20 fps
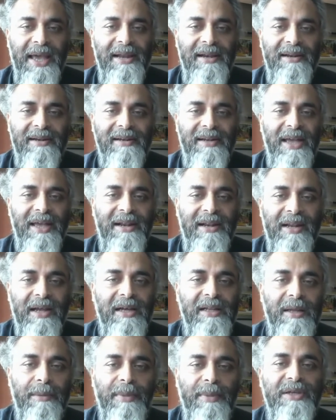and
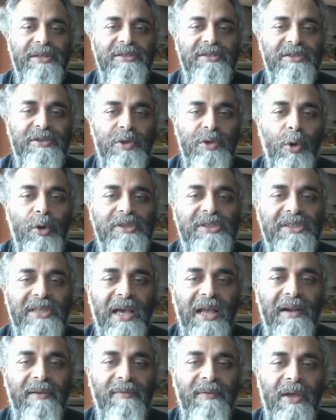learn amongst
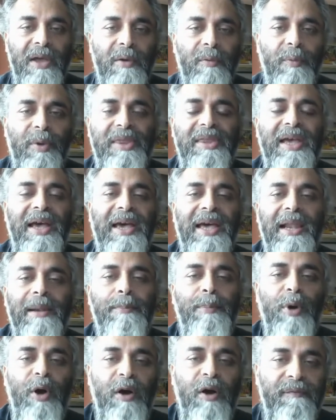yourself with the
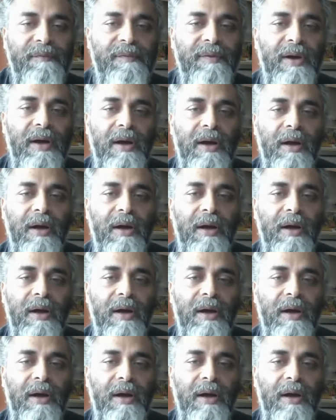help of